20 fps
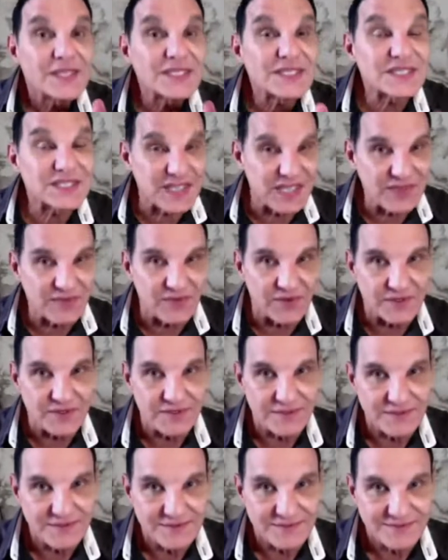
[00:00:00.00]
Stephen.
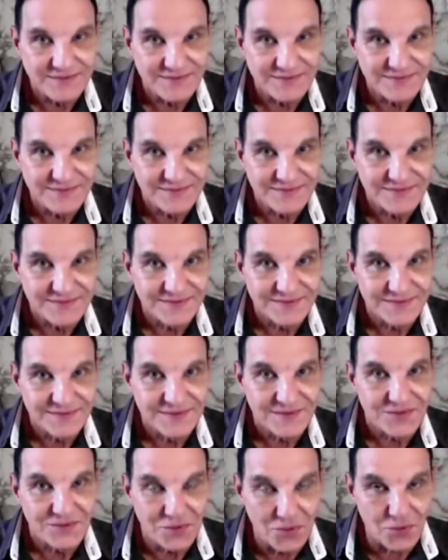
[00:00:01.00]

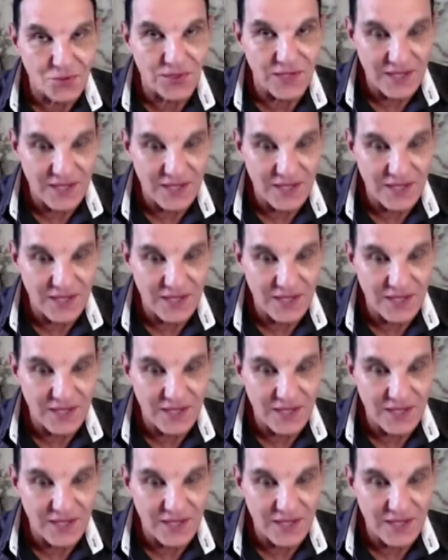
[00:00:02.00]
Look